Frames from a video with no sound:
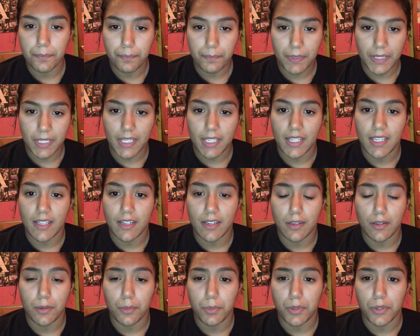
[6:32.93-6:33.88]
being in
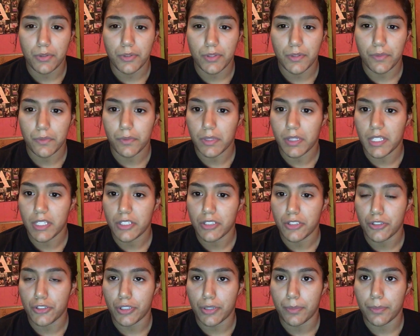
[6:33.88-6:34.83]
an abusive
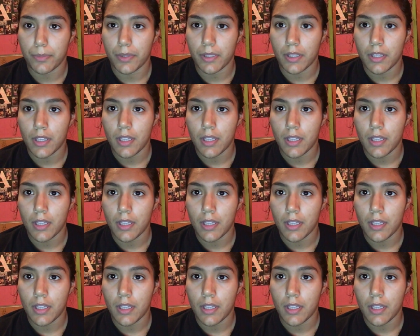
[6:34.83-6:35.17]
relationship.